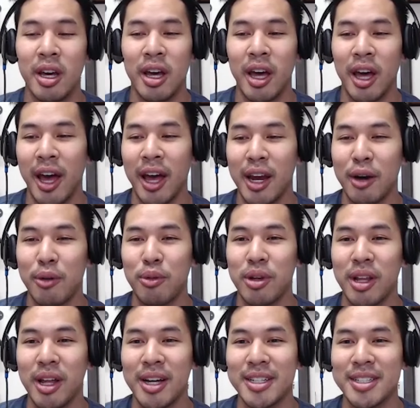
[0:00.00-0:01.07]
and i
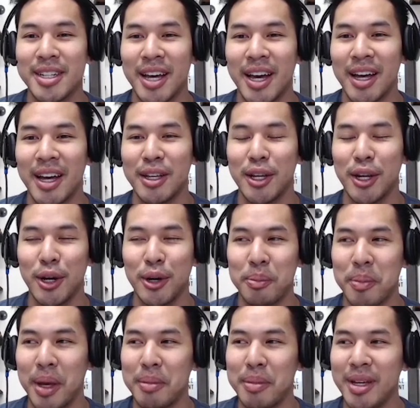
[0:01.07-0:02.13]
realized that you know
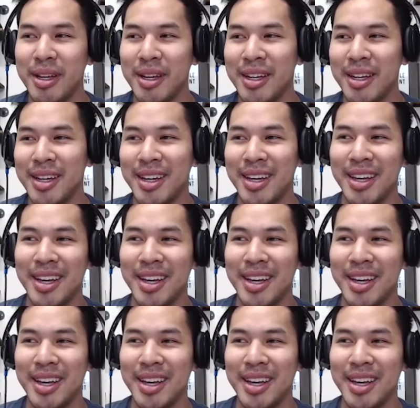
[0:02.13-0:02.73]
maybe